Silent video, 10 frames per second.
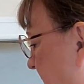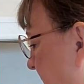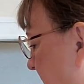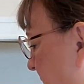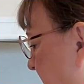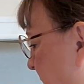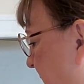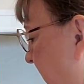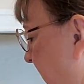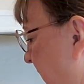and I'll
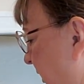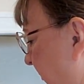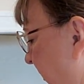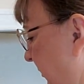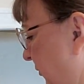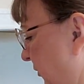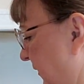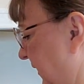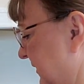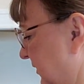put a little bit more of this